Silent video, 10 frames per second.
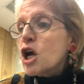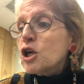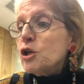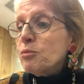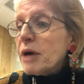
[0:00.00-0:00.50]

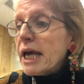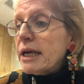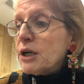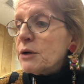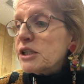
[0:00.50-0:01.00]
you may
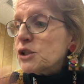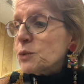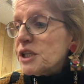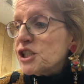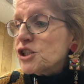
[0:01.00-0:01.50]
hear a
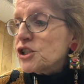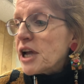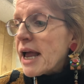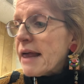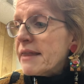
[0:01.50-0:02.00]
swish
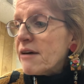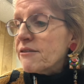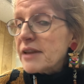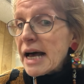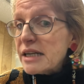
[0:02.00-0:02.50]
that
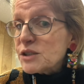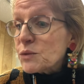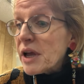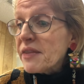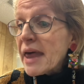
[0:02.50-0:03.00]
flies
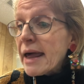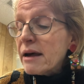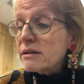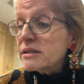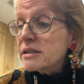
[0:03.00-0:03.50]
around the
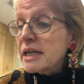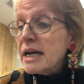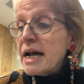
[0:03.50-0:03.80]
house